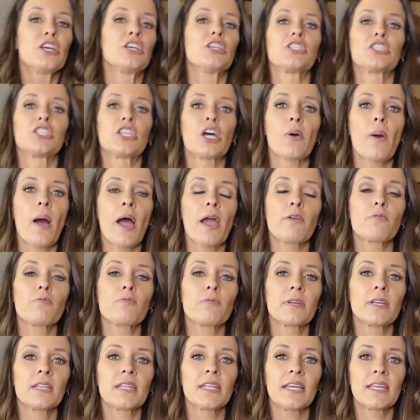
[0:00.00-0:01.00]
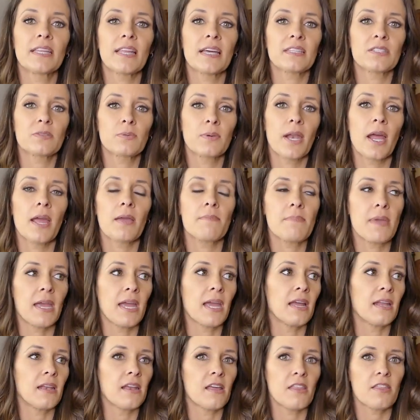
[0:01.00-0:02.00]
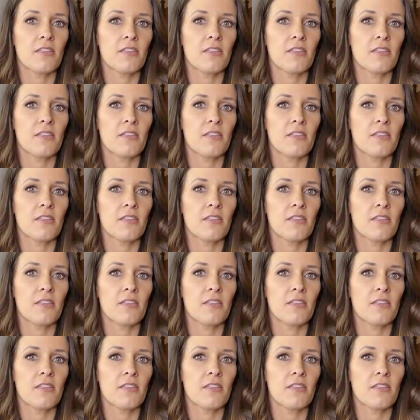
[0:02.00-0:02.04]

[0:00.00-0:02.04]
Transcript: So I really, that's when I made